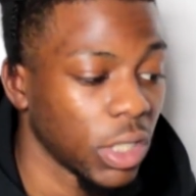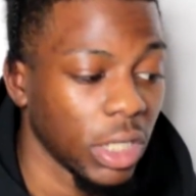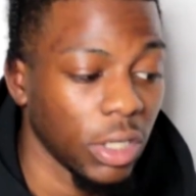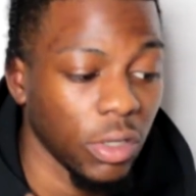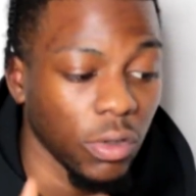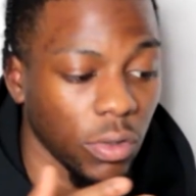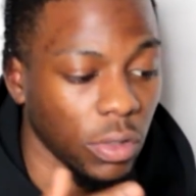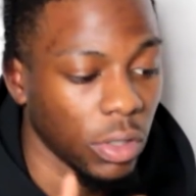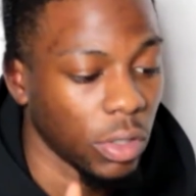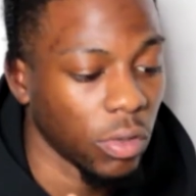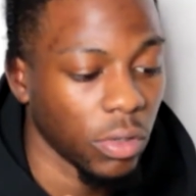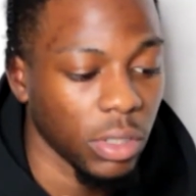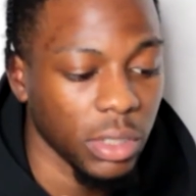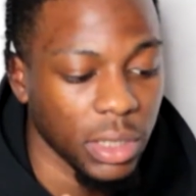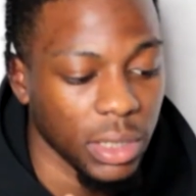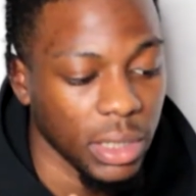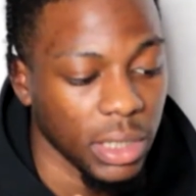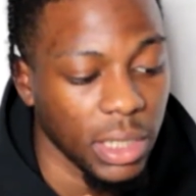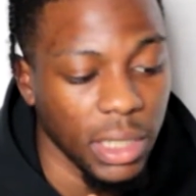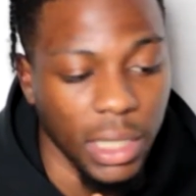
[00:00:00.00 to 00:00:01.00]
In
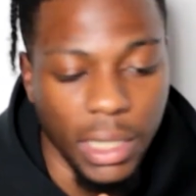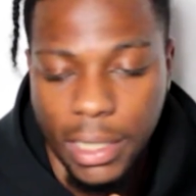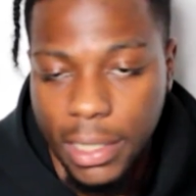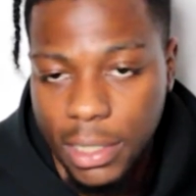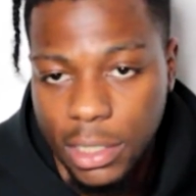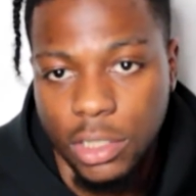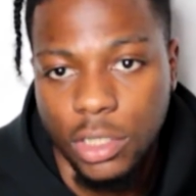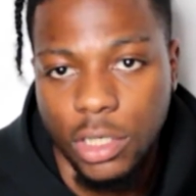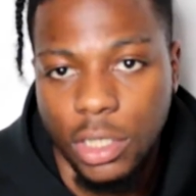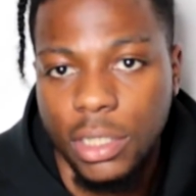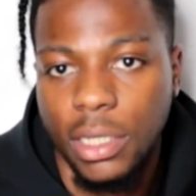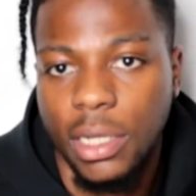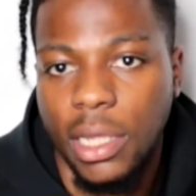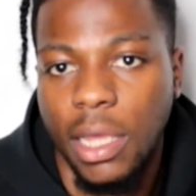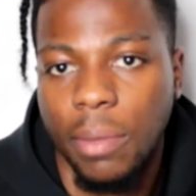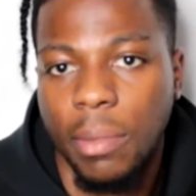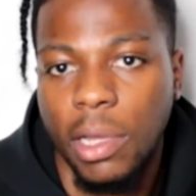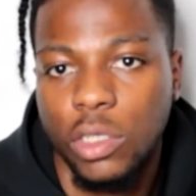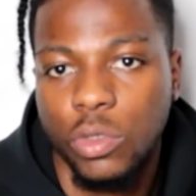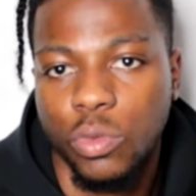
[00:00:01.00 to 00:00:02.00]
honesty, it is just an
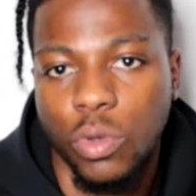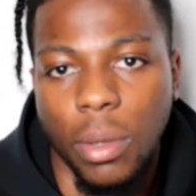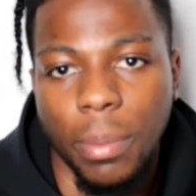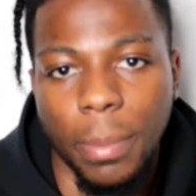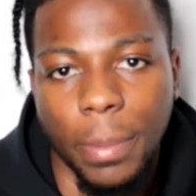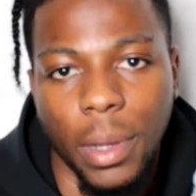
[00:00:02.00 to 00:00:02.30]
Air Max 1,